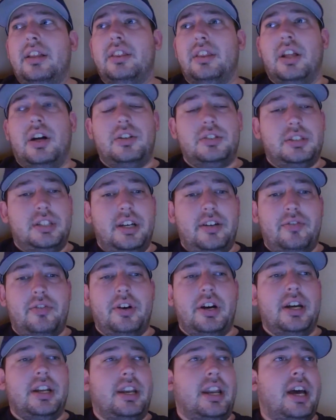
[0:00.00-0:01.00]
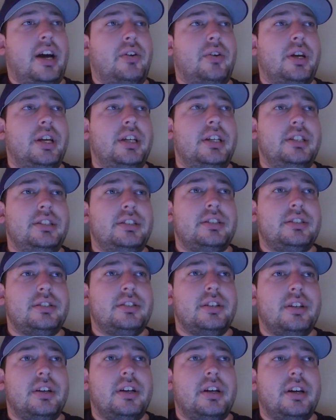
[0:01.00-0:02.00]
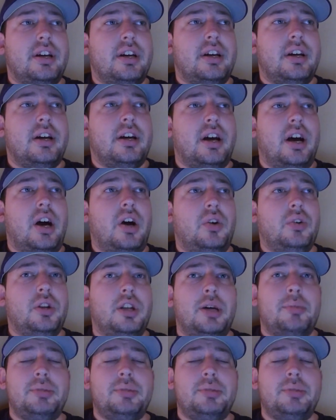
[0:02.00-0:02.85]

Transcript: Lost that fight, and now he's holding